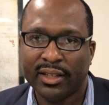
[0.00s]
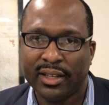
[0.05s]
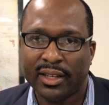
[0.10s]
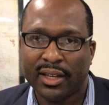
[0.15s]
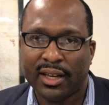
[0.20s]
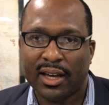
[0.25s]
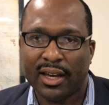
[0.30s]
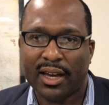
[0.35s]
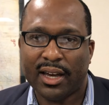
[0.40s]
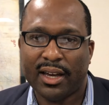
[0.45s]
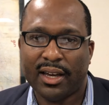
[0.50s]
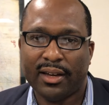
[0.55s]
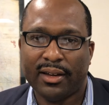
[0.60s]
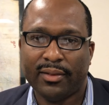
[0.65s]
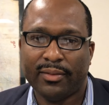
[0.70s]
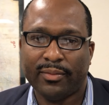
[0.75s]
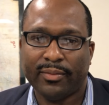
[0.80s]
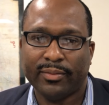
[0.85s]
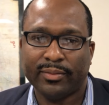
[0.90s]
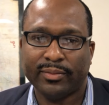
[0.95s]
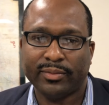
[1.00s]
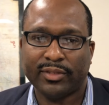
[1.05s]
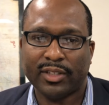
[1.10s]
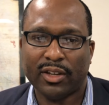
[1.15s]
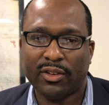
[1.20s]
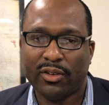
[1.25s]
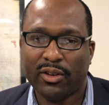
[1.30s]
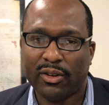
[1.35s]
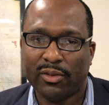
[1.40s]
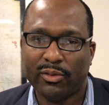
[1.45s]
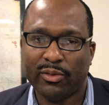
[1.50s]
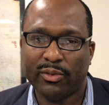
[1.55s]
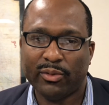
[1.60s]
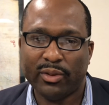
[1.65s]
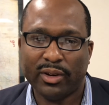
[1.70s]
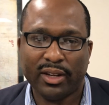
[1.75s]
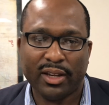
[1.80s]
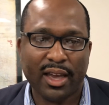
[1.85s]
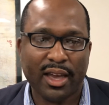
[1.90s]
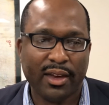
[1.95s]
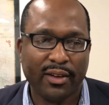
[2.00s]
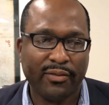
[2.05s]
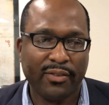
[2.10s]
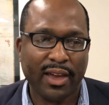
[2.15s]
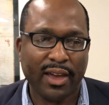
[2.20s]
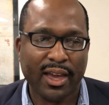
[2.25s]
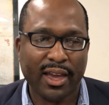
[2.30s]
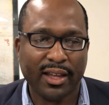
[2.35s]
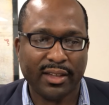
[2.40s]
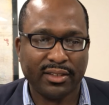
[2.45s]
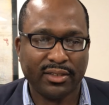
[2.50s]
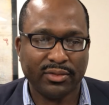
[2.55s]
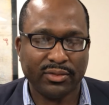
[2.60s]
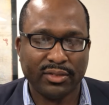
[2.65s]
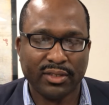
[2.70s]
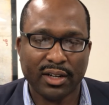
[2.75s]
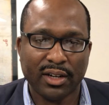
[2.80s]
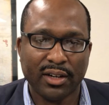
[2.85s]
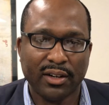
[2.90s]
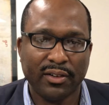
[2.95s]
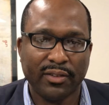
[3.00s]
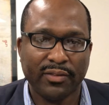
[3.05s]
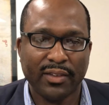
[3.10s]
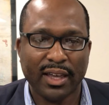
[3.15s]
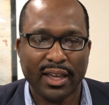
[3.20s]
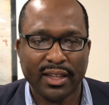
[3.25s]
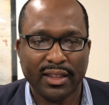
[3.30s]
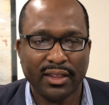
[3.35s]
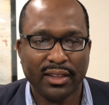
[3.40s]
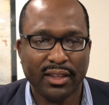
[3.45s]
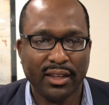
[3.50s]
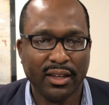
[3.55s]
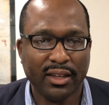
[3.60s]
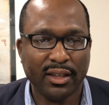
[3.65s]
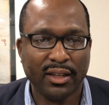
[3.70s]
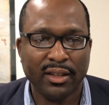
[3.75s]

so you would have had to serve in the